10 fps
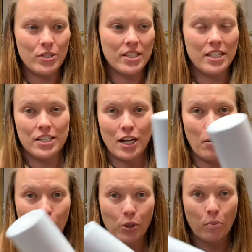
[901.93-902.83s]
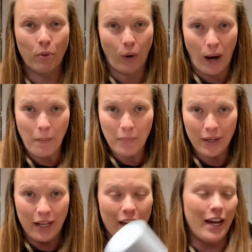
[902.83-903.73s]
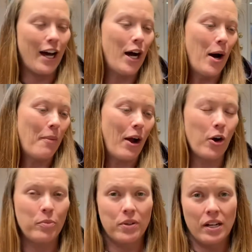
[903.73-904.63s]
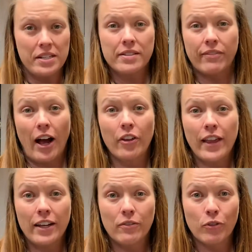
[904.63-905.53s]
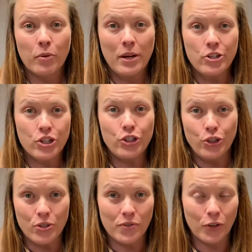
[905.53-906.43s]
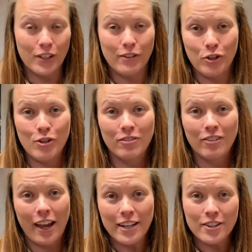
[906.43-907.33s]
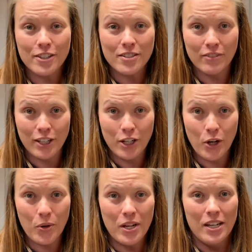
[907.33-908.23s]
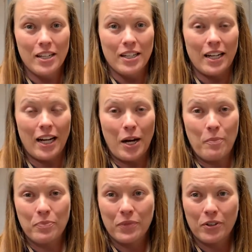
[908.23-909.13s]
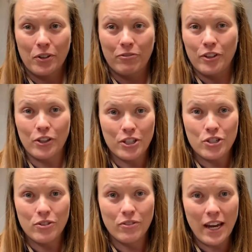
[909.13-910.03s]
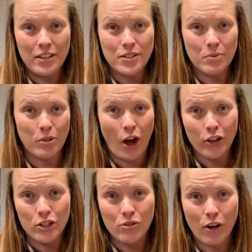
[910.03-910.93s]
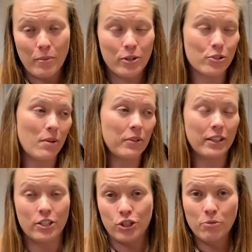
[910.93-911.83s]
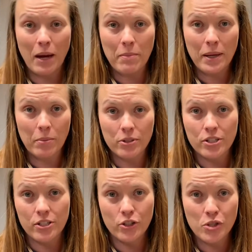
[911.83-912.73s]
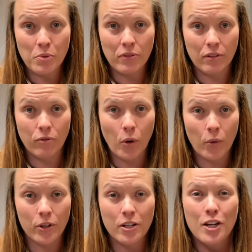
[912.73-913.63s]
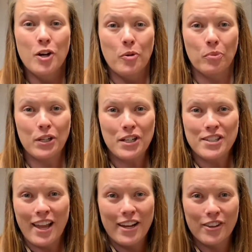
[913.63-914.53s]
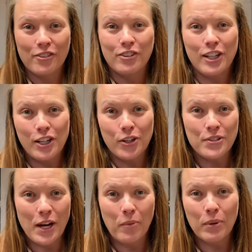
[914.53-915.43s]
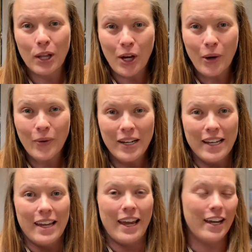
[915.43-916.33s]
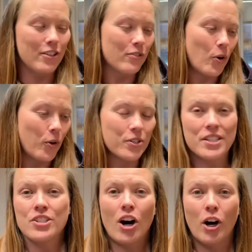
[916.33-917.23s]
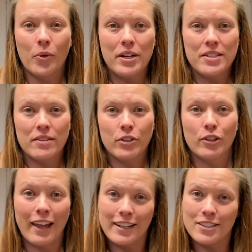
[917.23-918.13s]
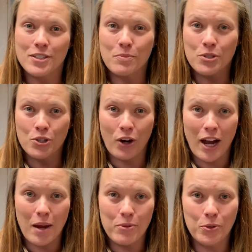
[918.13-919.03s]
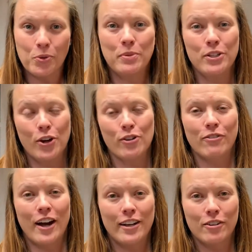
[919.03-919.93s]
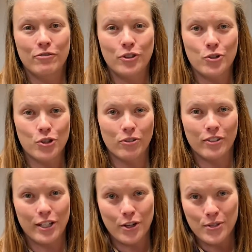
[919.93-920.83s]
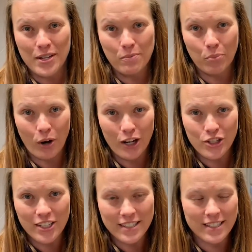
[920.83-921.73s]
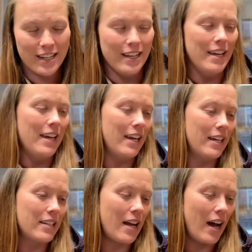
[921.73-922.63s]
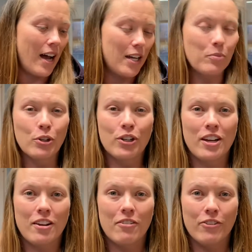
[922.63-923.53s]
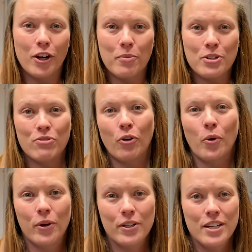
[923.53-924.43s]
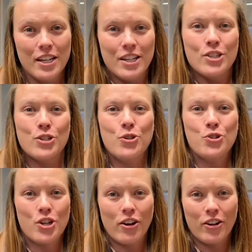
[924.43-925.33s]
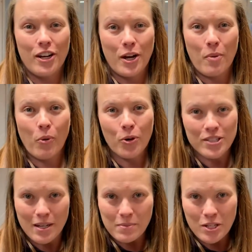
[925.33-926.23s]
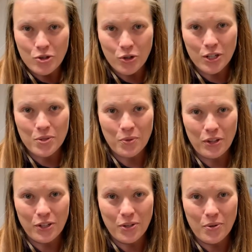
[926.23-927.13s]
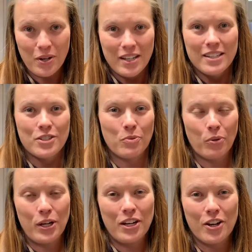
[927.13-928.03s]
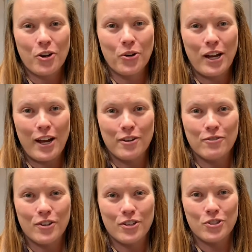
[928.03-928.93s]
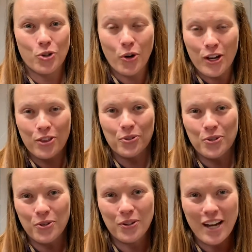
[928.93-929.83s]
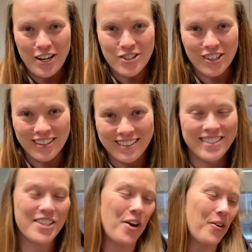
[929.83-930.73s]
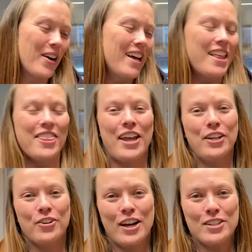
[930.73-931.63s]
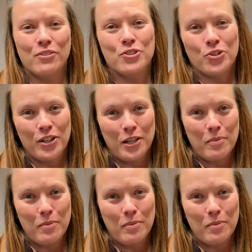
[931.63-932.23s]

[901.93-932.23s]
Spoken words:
the tumbler prep. I hope you guys found that information useful. If you have liked this video, or felt that you've gained some knowledge from it or something that you might be able to use moving forward, please like the video down below. And of course, as always, if you'd like to subscribe, you will be notified of future videos and projects. And I am looking very much forward to sharing more tips and tricks with you to bring creative joy through creation. So thank you guys for joining me